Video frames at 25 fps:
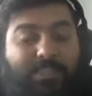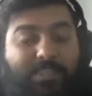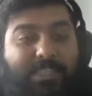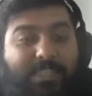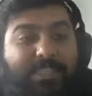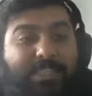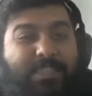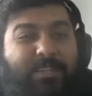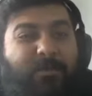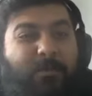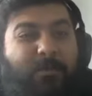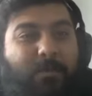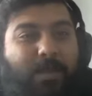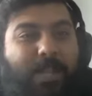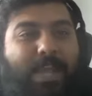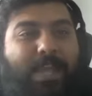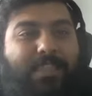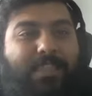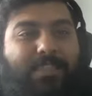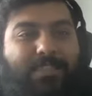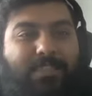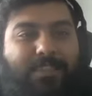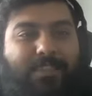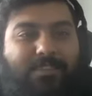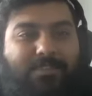It's easy to
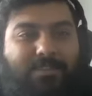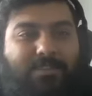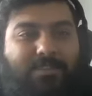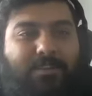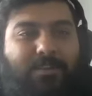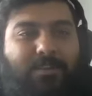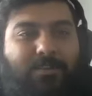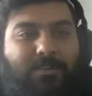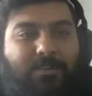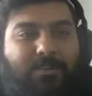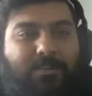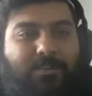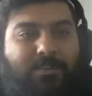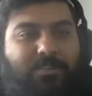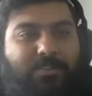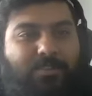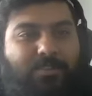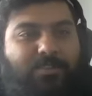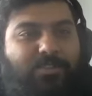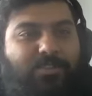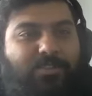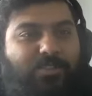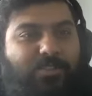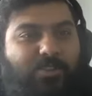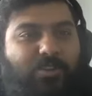plan things around also
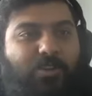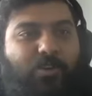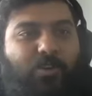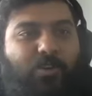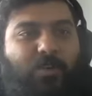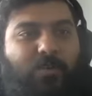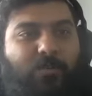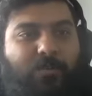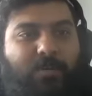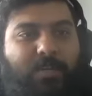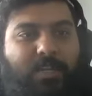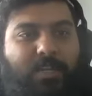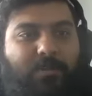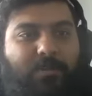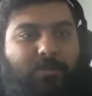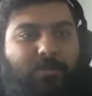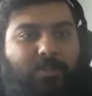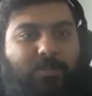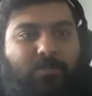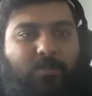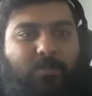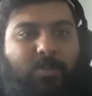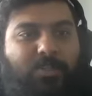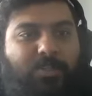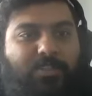because you know pretty
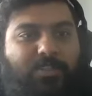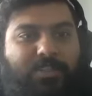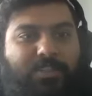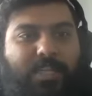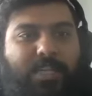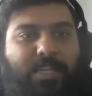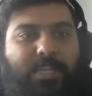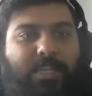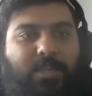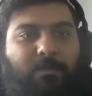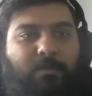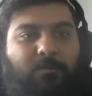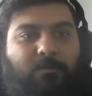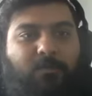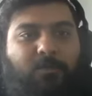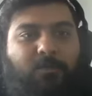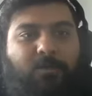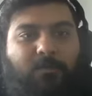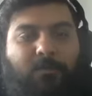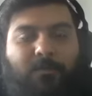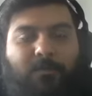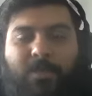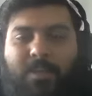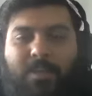much what you're signing up for.